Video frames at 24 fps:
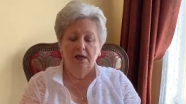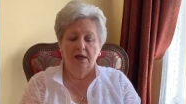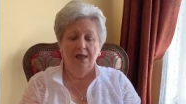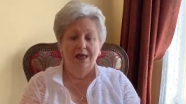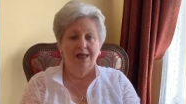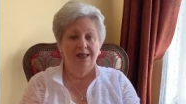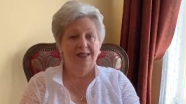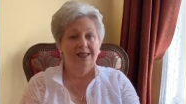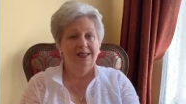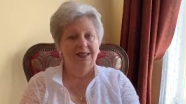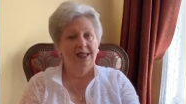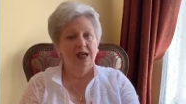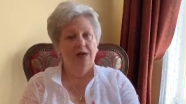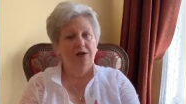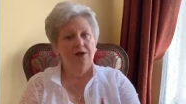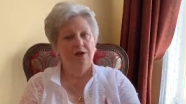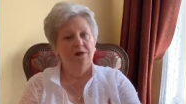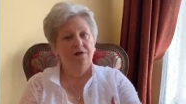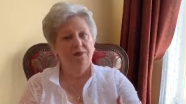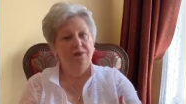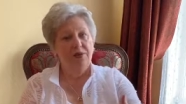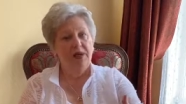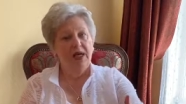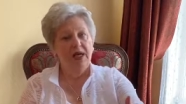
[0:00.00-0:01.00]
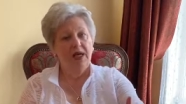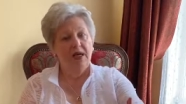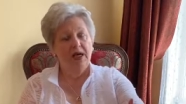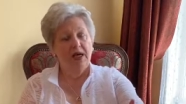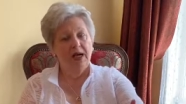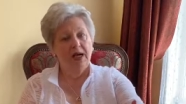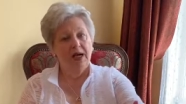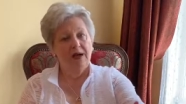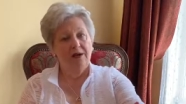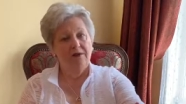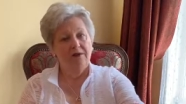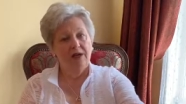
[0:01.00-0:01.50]
Instead of
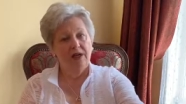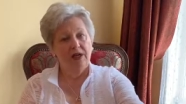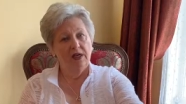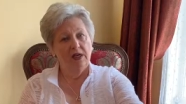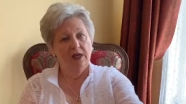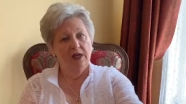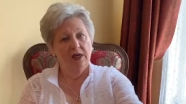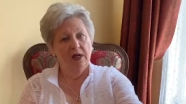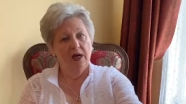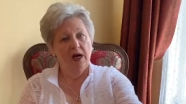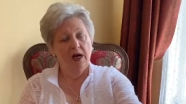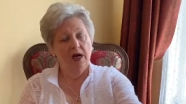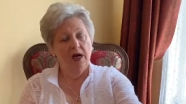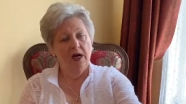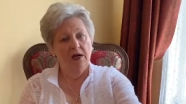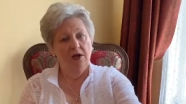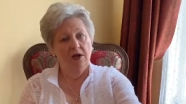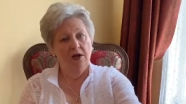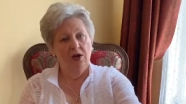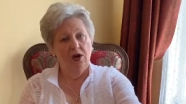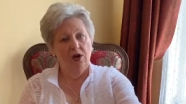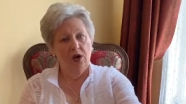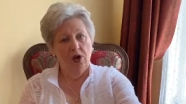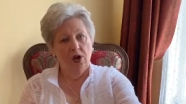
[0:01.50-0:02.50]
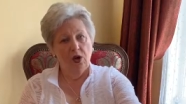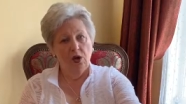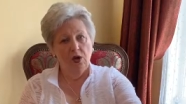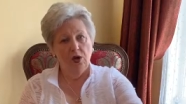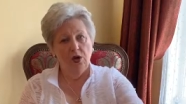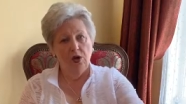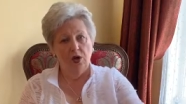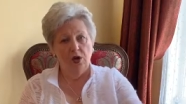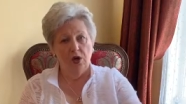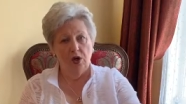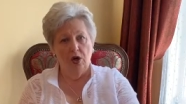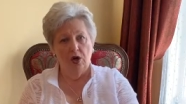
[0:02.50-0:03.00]
having a
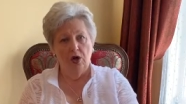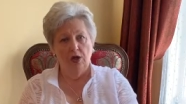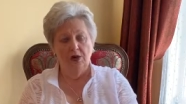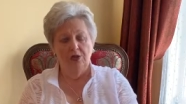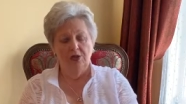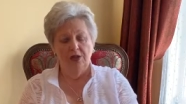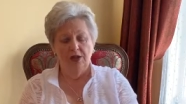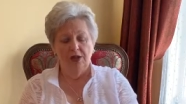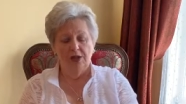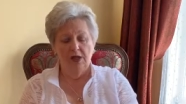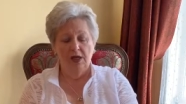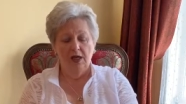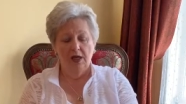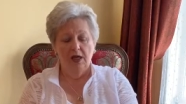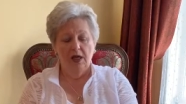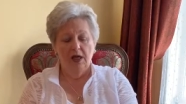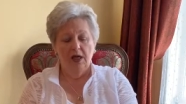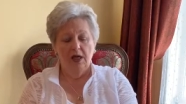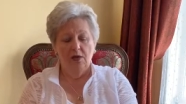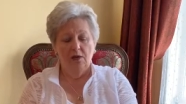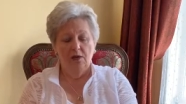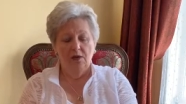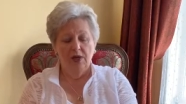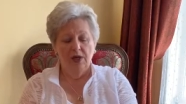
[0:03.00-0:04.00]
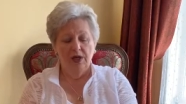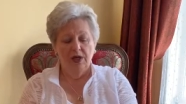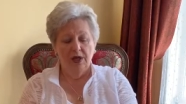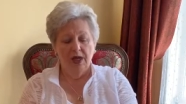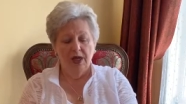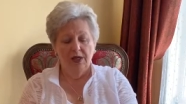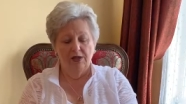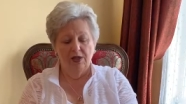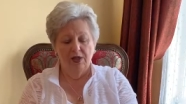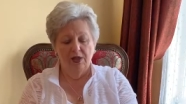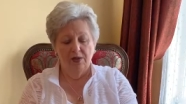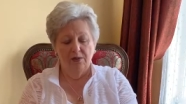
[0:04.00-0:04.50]
long rod, we
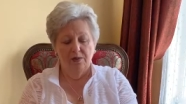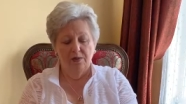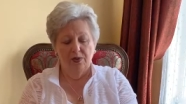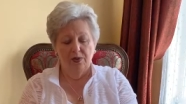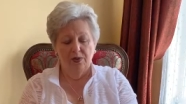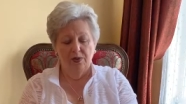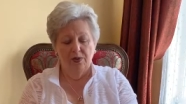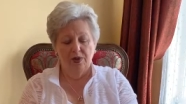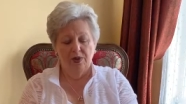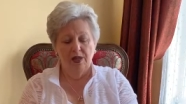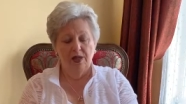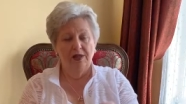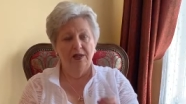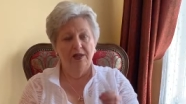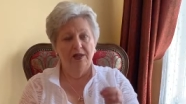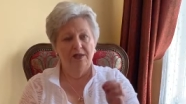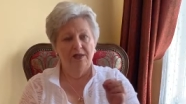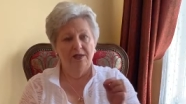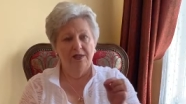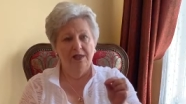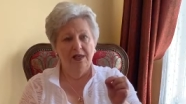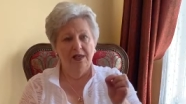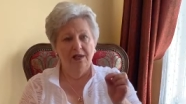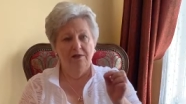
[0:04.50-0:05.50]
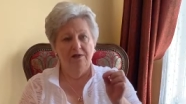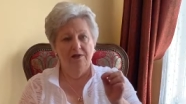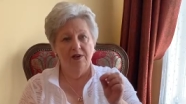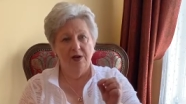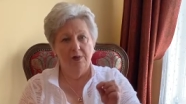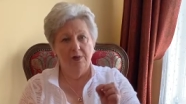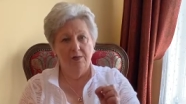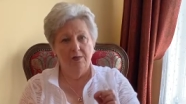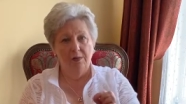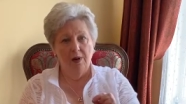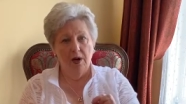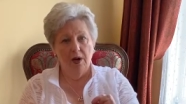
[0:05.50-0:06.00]
rather put the
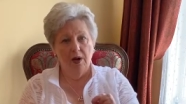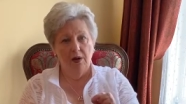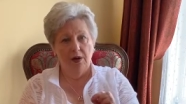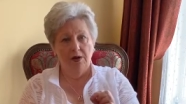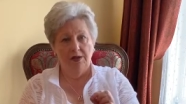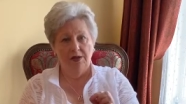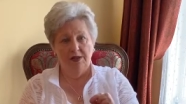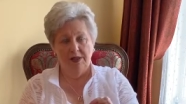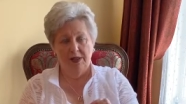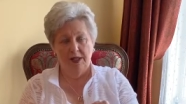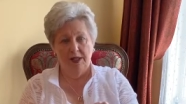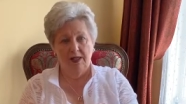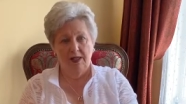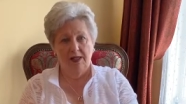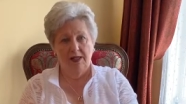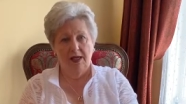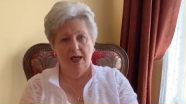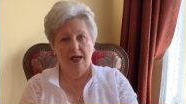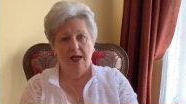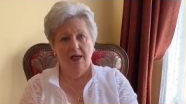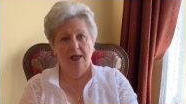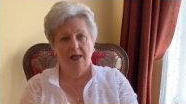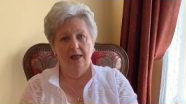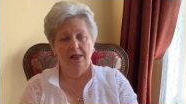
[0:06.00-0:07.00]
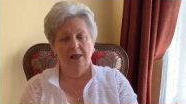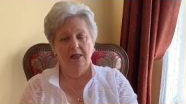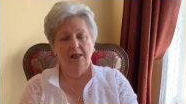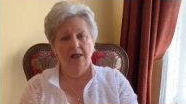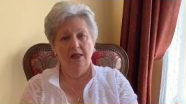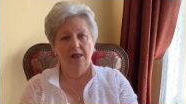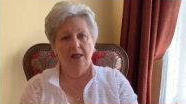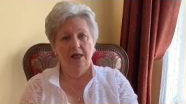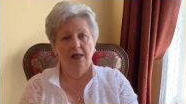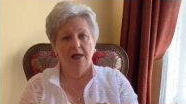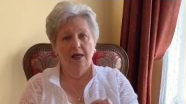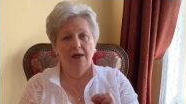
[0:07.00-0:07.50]
silver balls at the
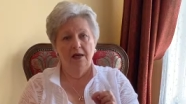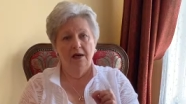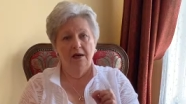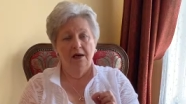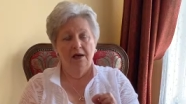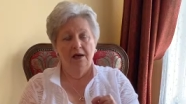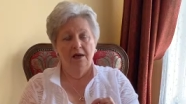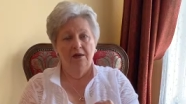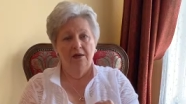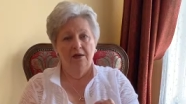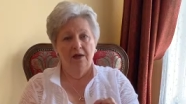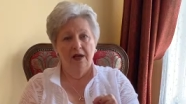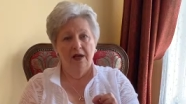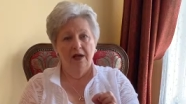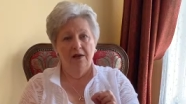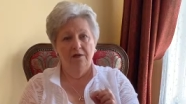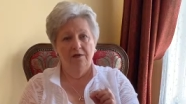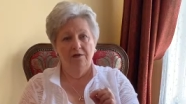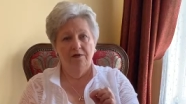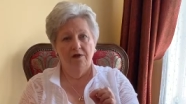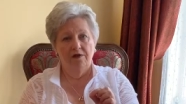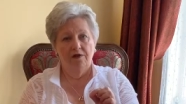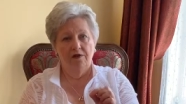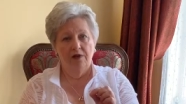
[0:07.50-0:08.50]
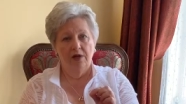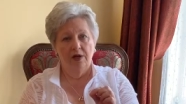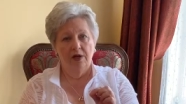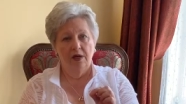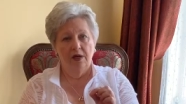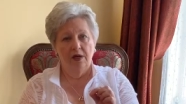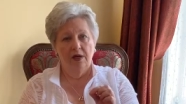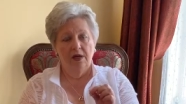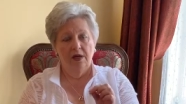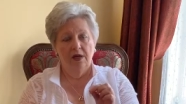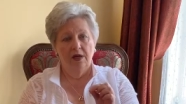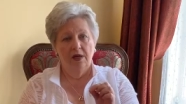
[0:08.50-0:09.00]
end, and therefore
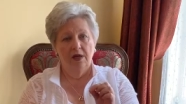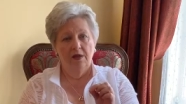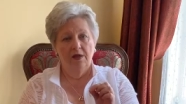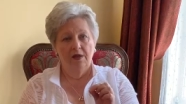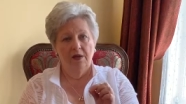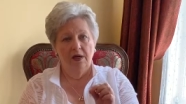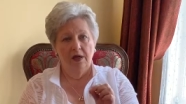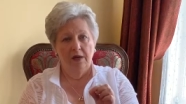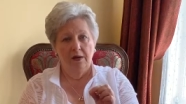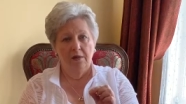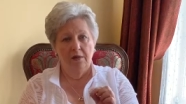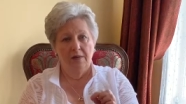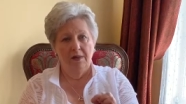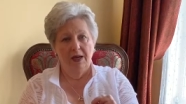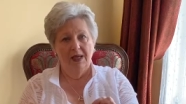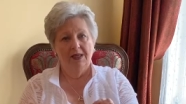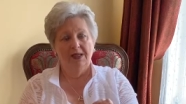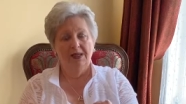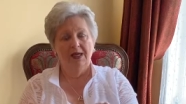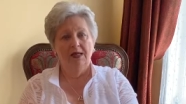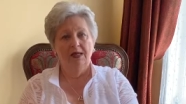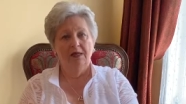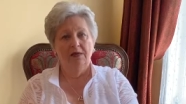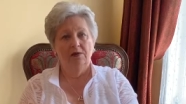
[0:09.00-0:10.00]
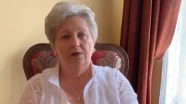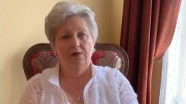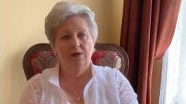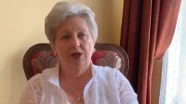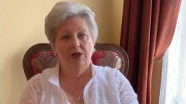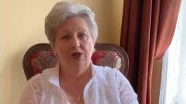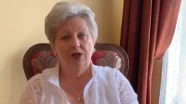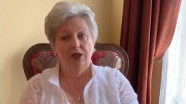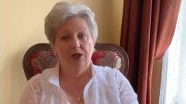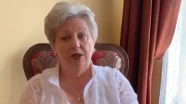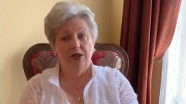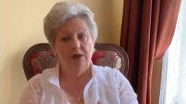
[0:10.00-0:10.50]
the metal,
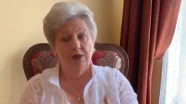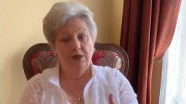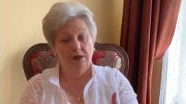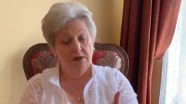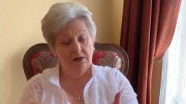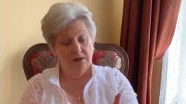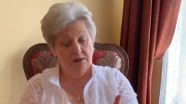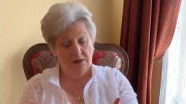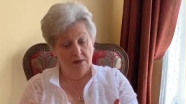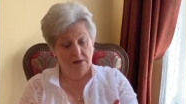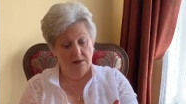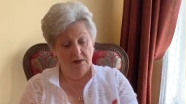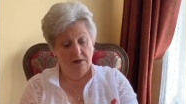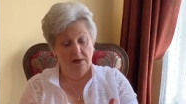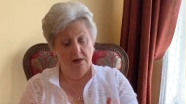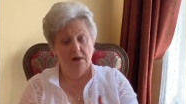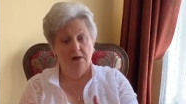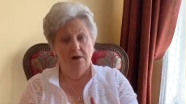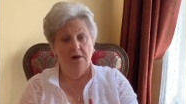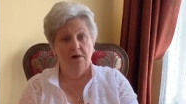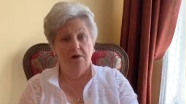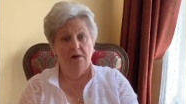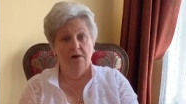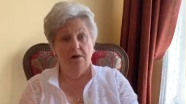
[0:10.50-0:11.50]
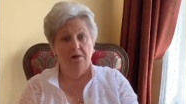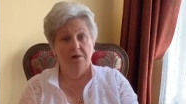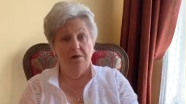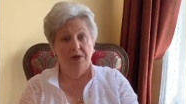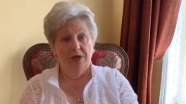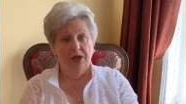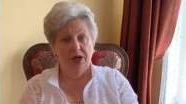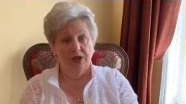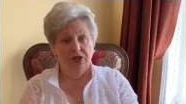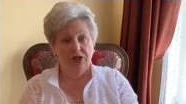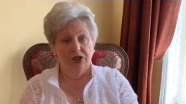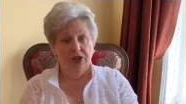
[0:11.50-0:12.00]
which is
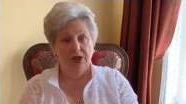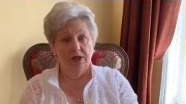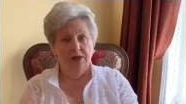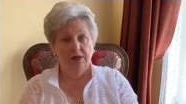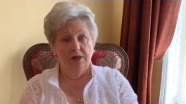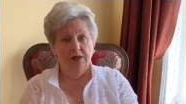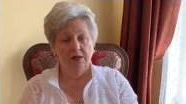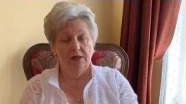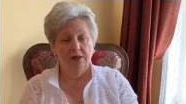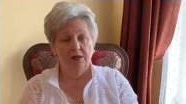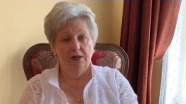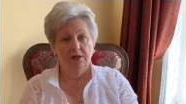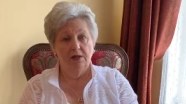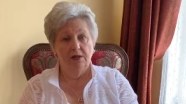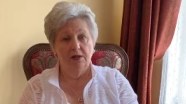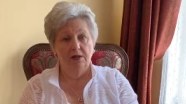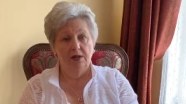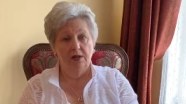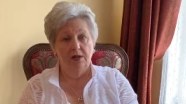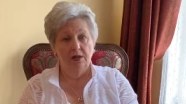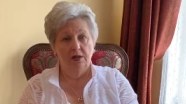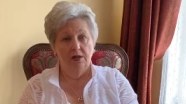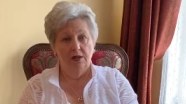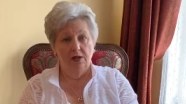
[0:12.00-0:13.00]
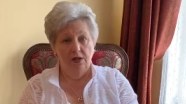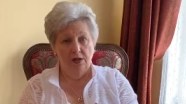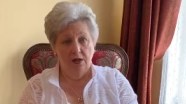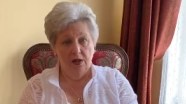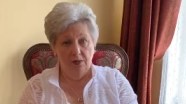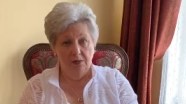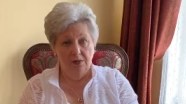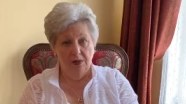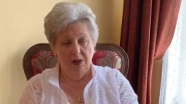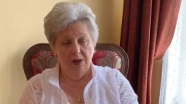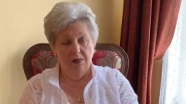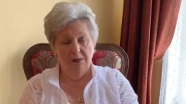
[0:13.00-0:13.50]
precious,
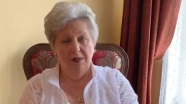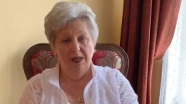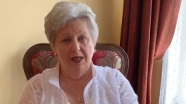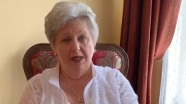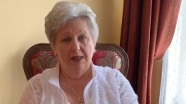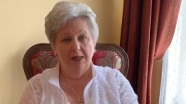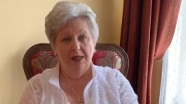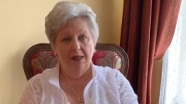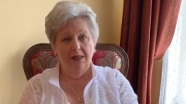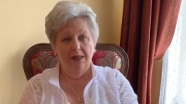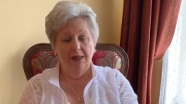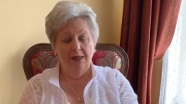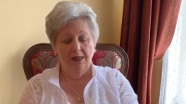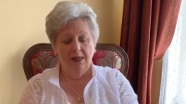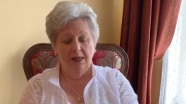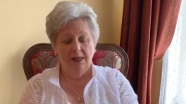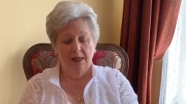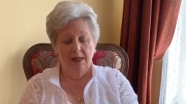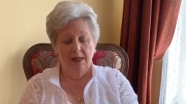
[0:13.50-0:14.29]
noble metal,